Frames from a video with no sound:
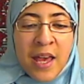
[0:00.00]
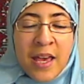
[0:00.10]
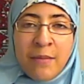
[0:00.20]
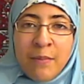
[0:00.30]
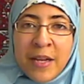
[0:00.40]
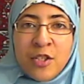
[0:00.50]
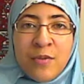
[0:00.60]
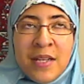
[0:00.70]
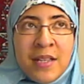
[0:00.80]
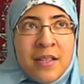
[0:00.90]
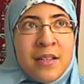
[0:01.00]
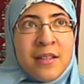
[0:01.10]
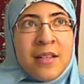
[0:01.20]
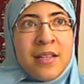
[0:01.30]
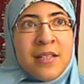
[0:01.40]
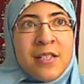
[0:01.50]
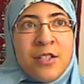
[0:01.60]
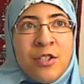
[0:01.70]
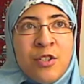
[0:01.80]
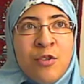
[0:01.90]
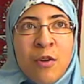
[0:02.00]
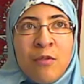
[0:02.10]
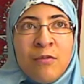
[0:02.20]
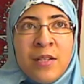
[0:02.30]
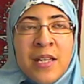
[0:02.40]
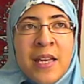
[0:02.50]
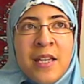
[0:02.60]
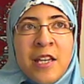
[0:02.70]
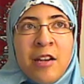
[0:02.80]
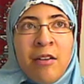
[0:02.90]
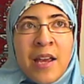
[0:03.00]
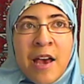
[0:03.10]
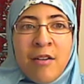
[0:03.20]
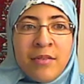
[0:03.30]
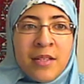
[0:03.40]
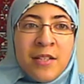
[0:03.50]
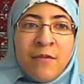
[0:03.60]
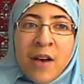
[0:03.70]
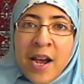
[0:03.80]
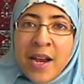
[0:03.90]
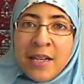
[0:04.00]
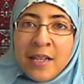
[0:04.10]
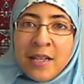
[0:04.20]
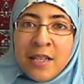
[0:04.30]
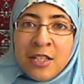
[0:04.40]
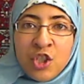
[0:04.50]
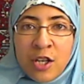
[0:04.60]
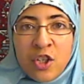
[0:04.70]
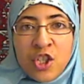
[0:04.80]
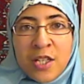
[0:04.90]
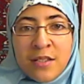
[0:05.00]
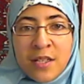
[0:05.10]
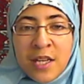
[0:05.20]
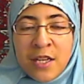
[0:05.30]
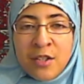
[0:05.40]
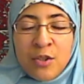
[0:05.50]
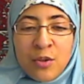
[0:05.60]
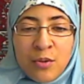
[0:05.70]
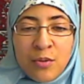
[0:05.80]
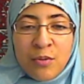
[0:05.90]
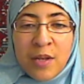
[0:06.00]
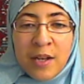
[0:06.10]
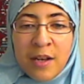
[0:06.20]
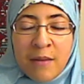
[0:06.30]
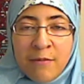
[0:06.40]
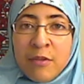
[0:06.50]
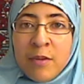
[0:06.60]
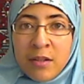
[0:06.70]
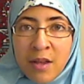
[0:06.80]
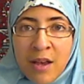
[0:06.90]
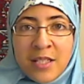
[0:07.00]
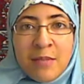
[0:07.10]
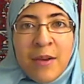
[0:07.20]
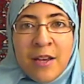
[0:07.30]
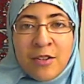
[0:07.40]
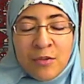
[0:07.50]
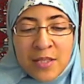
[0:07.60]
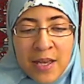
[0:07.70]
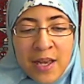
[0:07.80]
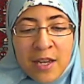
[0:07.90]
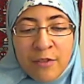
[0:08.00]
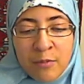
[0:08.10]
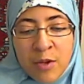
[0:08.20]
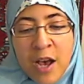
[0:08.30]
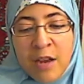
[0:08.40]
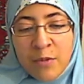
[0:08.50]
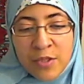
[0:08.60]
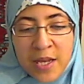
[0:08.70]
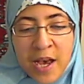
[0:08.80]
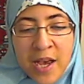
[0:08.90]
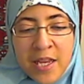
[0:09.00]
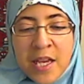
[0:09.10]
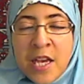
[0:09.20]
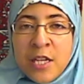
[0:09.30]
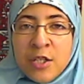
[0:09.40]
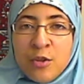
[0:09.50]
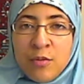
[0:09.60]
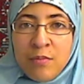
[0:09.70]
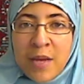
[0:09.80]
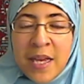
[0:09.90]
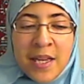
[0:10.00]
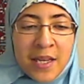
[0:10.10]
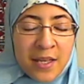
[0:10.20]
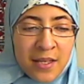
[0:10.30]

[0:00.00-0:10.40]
And by doing this, you are really carrying out the divine injunction to, from Allah subhanahu wa ta'ala, from God Most High, to make